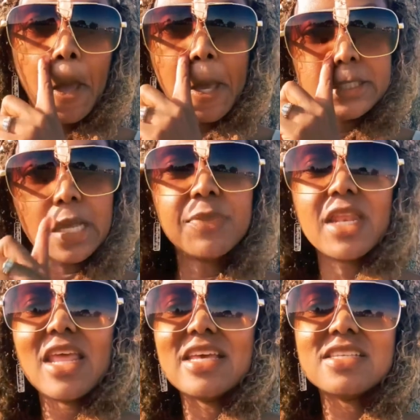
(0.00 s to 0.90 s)

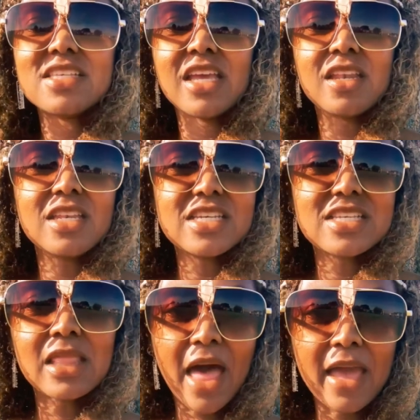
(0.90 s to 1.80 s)
Something is in
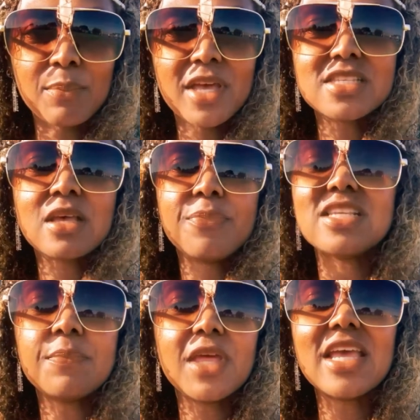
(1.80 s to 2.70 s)
disalignment.
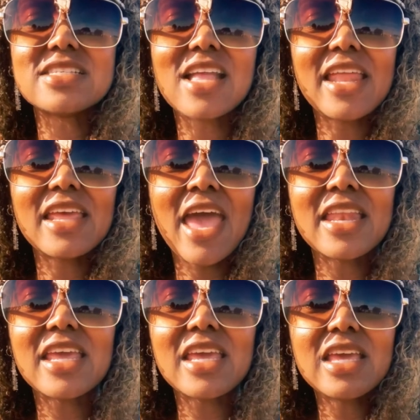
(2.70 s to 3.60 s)
Something is not at
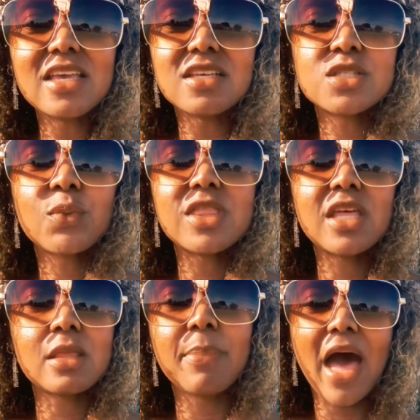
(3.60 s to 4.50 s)
ease
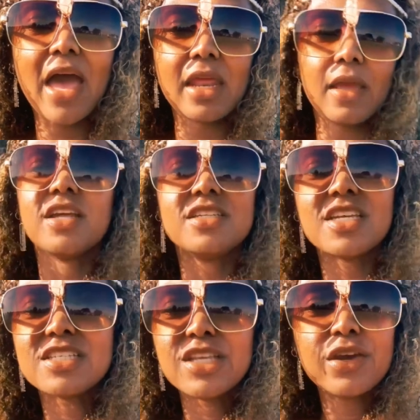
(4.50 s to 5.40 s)
within the body.
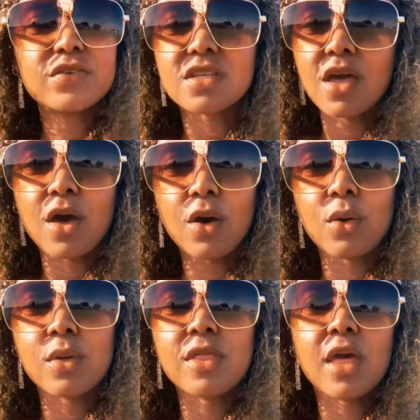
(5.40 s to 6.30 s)
Just years
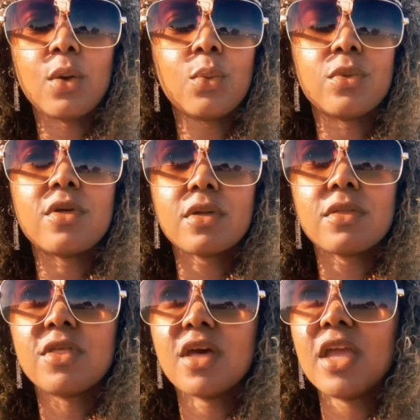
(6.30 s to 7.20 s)
ago,
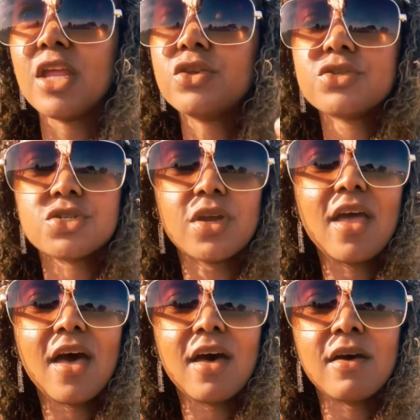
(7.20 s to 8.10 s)
the industry
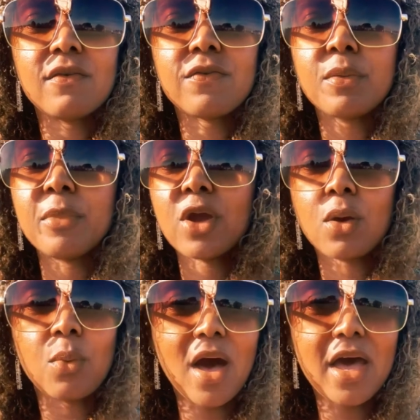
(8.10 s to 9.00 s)
of
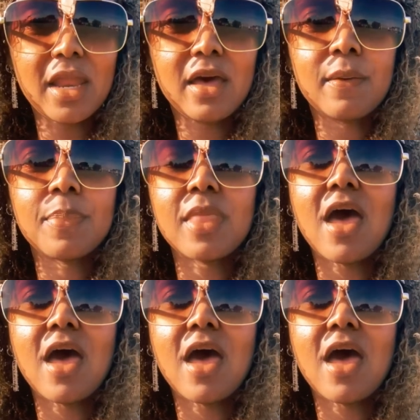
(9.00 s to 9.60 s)
marijuana,